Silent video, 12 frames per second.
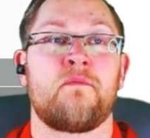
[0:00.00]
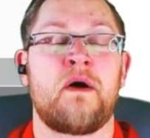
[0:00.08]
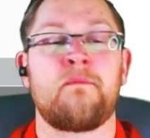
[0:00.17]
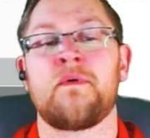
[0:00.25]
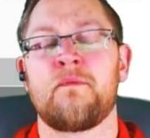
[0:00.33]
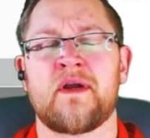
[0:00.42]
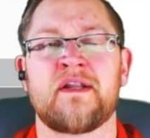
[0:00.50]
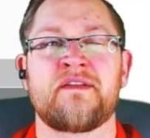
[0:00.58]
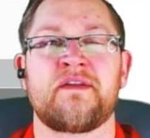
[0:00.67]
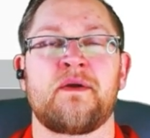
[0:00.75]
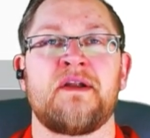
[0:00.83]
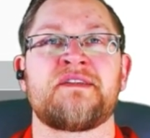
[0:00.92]
Well, we'll get to
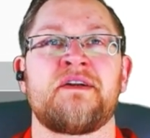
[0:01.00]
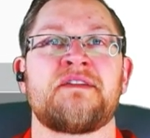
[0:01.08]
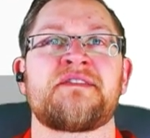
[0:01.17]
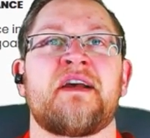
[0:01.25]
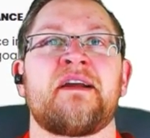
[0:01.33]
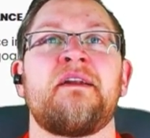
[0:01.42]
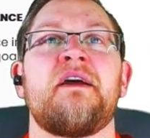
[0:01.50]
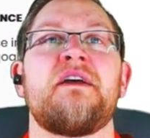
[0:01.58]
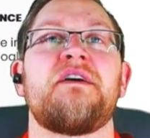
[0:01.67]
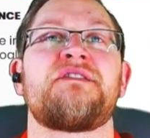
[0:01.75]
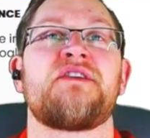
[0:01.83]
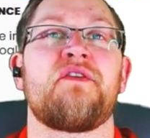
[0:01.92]
the ingredients here in a second.
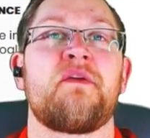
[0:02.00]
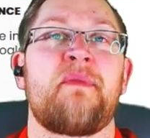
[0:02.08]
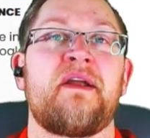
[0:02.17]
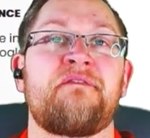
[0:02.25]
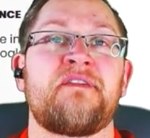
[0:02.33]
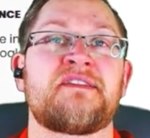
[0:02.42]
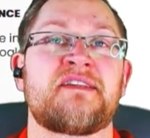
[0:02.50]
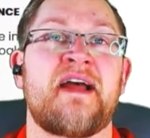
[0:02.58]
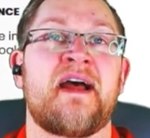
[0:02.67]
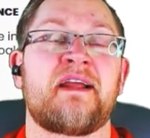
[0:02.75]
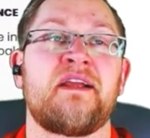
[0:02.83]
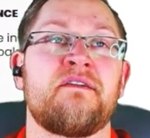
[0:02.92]
So the benefit
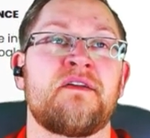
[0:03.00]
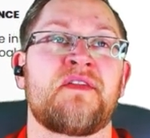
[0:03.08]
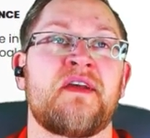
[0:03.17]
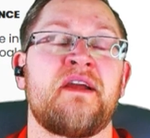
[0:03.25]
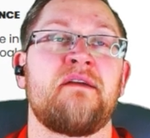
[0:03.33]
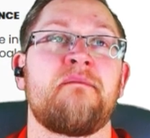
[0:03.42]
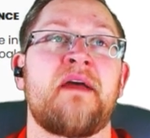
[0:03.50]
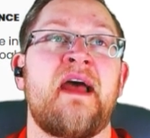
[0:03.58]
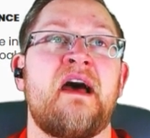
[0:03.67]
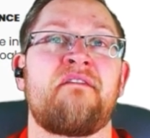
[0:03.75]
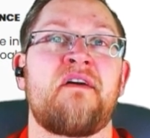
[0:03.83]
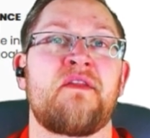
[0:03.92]
stack here that they
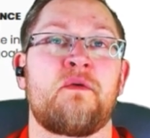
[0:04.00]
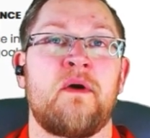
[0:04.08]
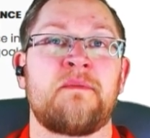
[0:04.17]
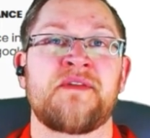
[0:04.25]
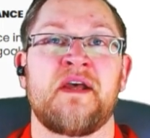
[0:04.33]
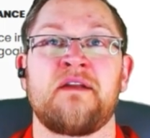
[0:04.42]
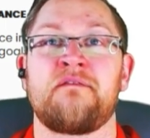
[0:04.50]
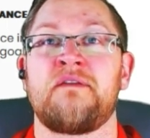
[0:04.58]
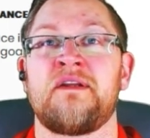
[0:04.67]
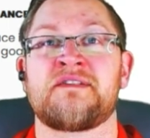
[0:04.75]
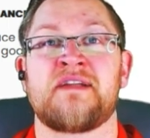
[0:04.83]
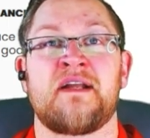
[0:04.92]
have on their website
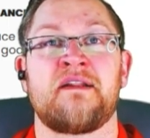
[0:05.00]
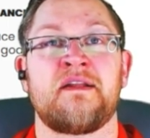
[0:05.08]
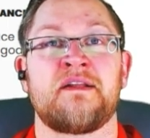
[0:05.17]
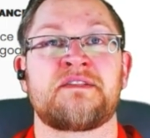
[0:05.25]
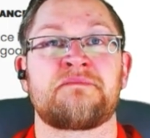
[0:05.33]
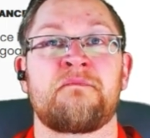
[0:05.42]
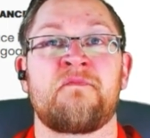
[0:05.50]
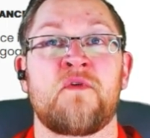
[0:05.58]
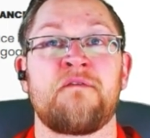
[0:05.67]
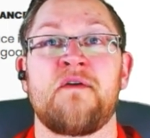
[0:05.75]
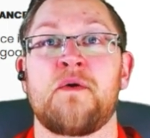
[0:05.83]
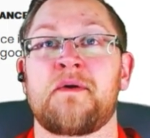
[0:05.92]
is that it's
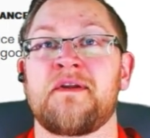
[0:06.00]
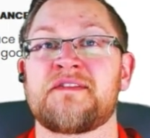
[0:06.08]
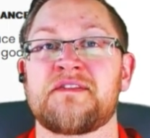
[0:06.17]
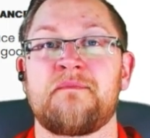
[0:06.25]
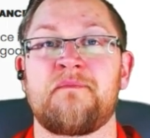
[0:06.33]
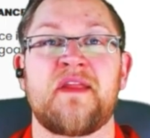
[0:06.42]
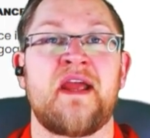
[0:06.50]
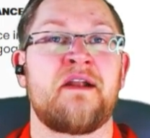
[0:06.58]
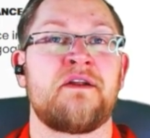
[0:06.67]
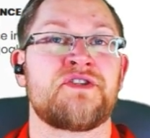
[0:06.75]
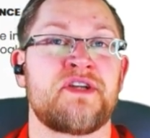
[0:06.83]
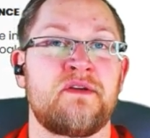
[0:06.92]
for focus,
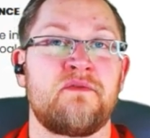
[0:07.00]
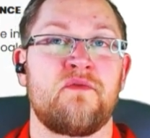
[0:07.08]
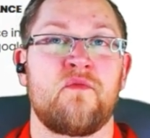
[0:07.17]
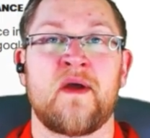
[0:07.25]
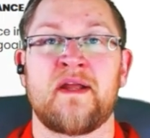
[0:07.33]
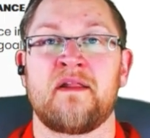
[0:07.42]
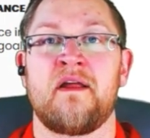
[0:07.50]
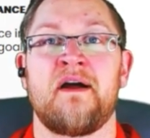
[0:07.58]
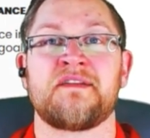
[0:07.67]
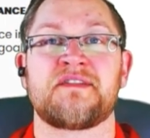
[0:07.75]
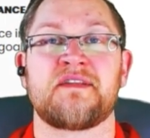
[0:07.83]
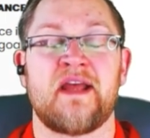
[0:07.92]
energy, weight
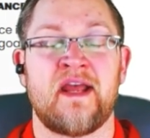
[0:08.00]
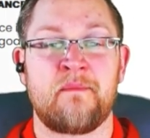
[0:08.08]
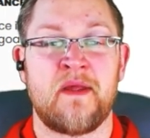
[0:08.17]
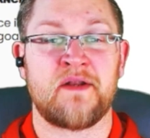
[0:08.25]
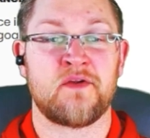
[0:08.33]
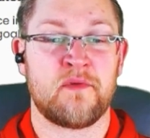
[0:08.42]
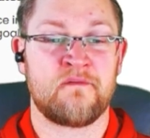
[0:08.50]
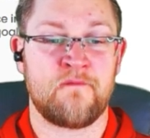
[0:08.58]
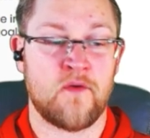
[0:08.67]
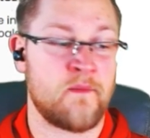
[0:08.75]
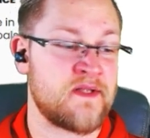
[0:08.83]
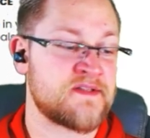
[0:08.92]
loss, and mental
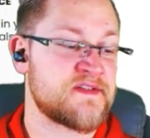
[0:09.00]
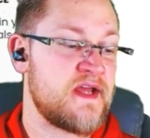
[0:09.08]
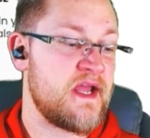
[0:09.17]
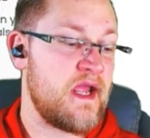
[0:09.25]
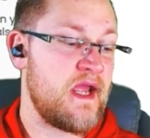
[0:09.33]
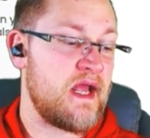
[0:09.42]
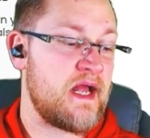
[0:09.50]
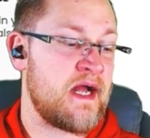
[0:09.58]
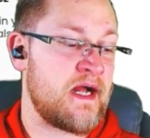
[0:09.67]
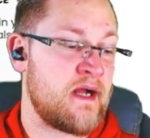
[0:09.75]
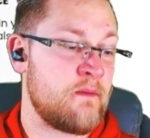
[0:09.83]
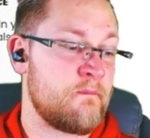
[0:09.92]
performance.
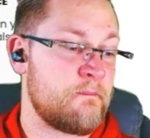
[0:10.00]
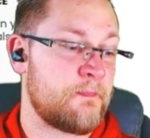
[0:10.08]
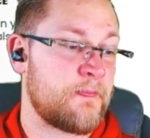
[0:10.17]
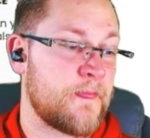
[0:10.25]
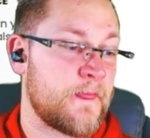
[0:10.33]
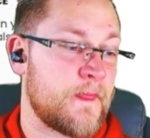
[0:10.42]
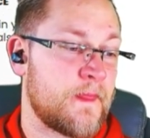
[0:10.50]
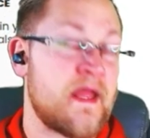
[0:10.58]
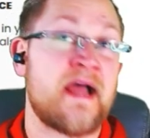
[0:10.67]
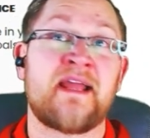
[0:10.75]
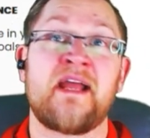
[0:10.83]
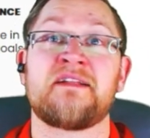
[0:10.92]
Um,
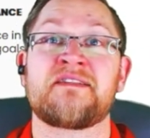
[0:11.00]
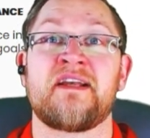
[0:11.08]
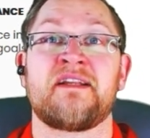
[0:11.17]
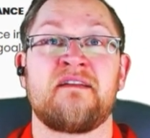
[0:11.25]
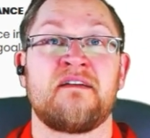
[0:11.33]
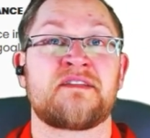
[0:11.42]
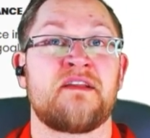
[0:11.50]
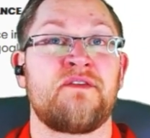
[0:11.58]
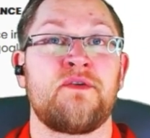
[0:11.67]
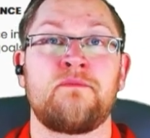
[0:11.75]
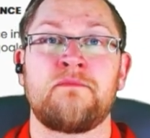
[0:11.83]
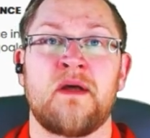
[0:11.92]
I can say it does give
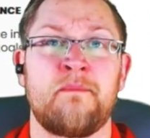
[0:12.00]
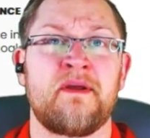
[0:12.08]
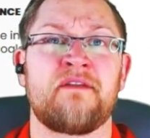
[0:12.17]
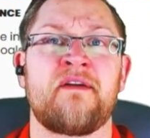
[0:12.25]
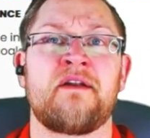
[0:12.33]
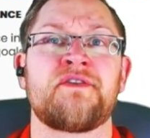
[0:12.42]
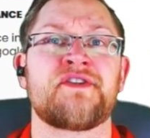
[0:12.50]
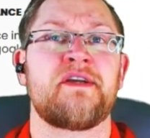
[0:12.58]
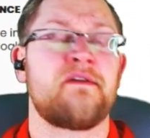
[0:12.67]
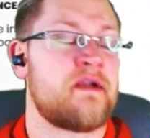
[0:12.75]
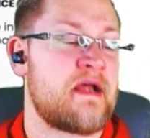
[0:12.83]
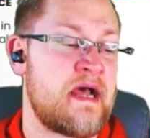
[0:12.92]
you a bit of energy.